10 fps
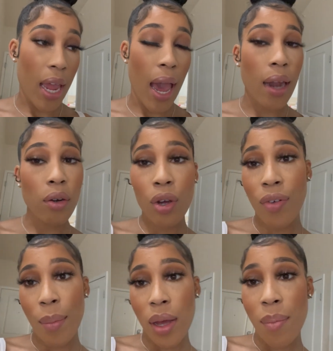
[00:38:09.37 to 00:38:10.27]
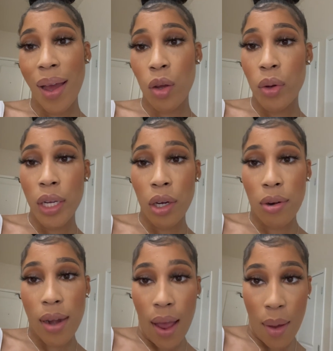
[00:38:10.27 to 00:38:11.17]
I don't know if I'm going to come back on here or
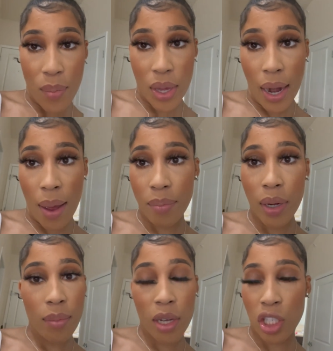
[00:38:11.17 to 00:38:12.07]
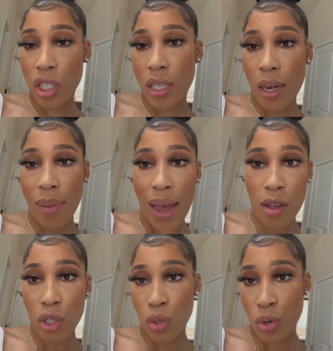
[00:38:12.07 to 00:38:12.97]
not, but I'm pretty much just getting my
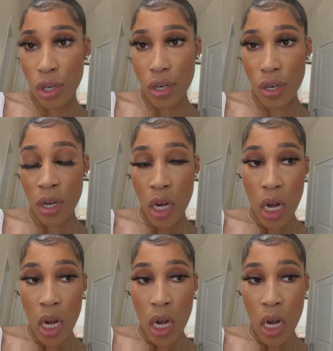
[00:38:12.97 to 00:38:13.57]
house in order